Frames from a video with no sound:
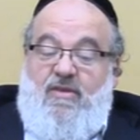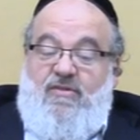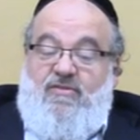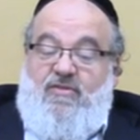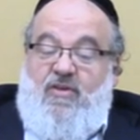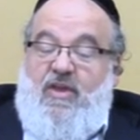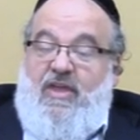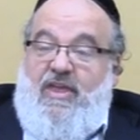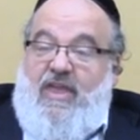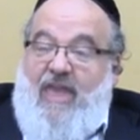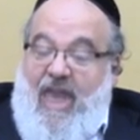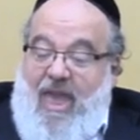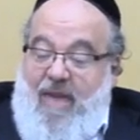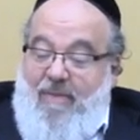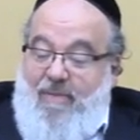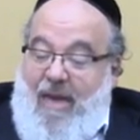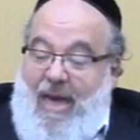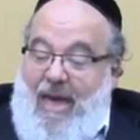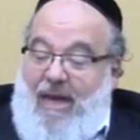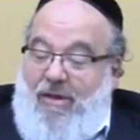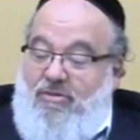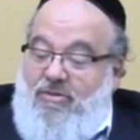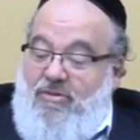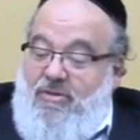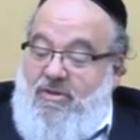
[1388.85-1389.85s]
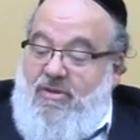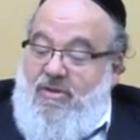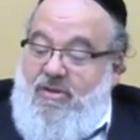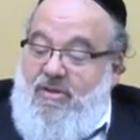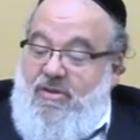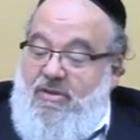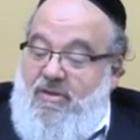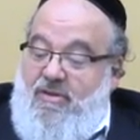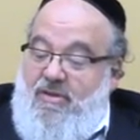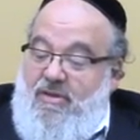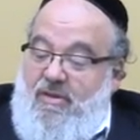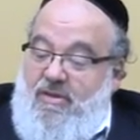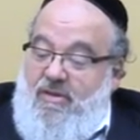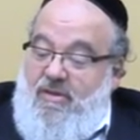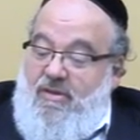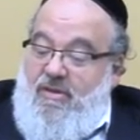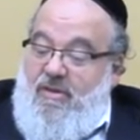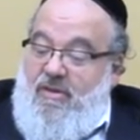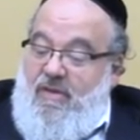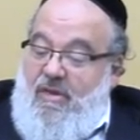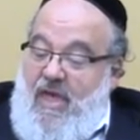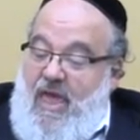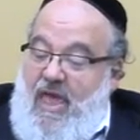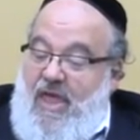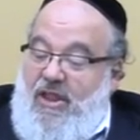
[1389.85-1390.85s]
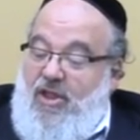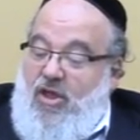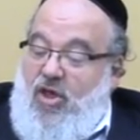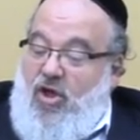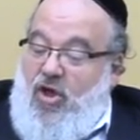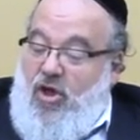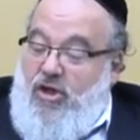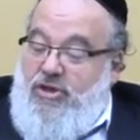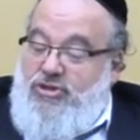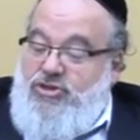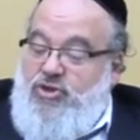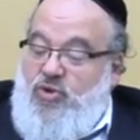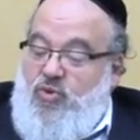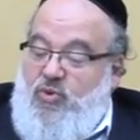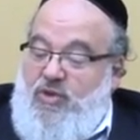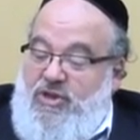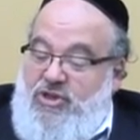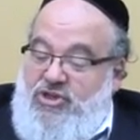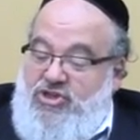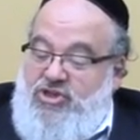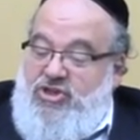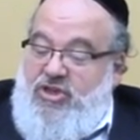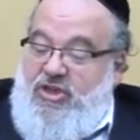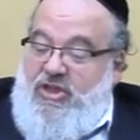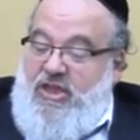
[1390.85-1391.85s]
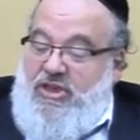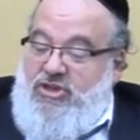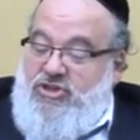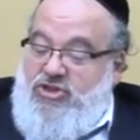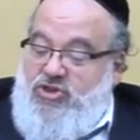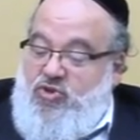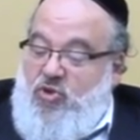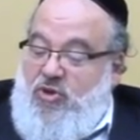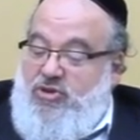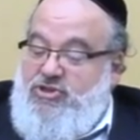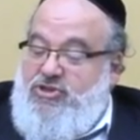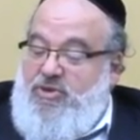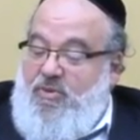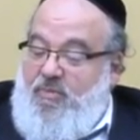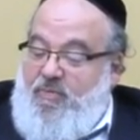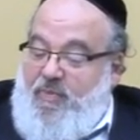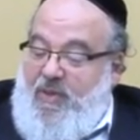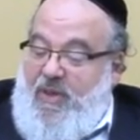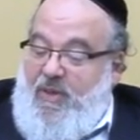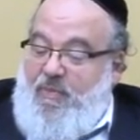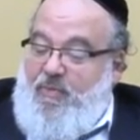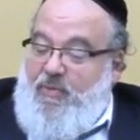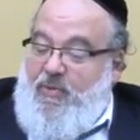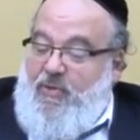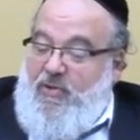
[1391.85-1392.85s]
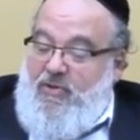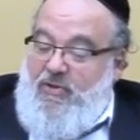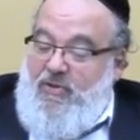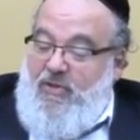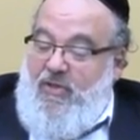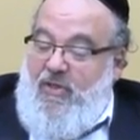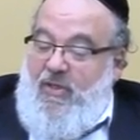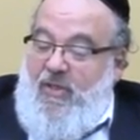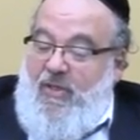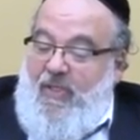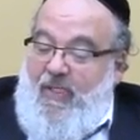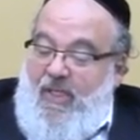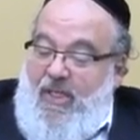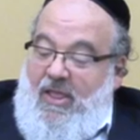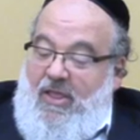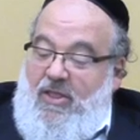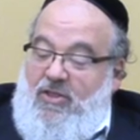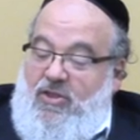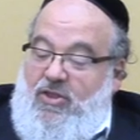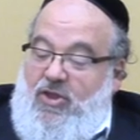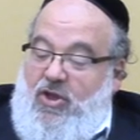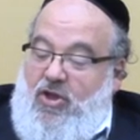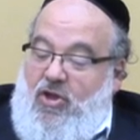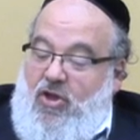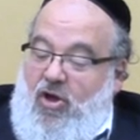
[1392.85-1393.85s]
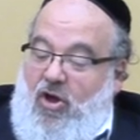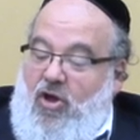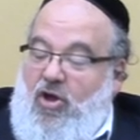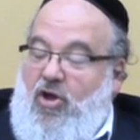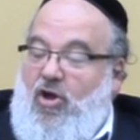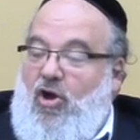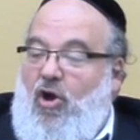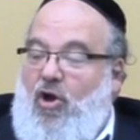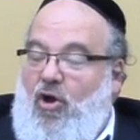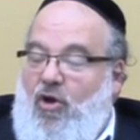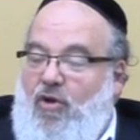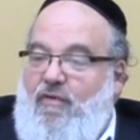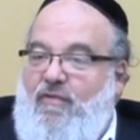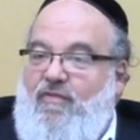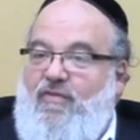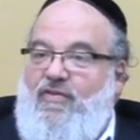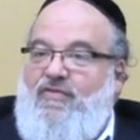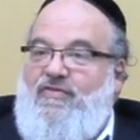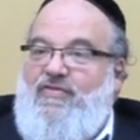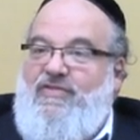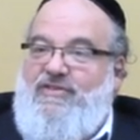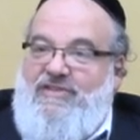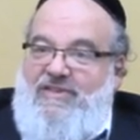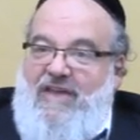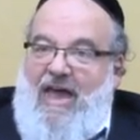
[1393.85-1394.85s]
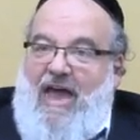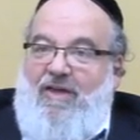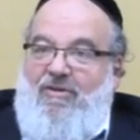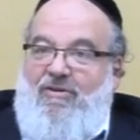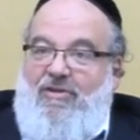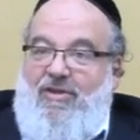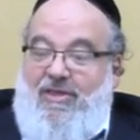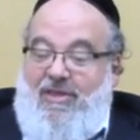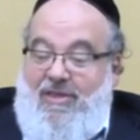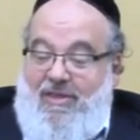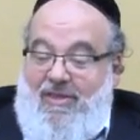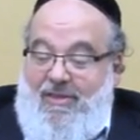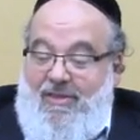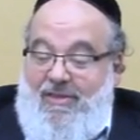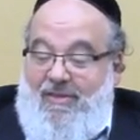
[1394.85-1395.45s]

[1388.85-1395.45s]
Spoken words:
So he came out, and Chazu Inchi, they saw some people, the Kakarvu Gazari.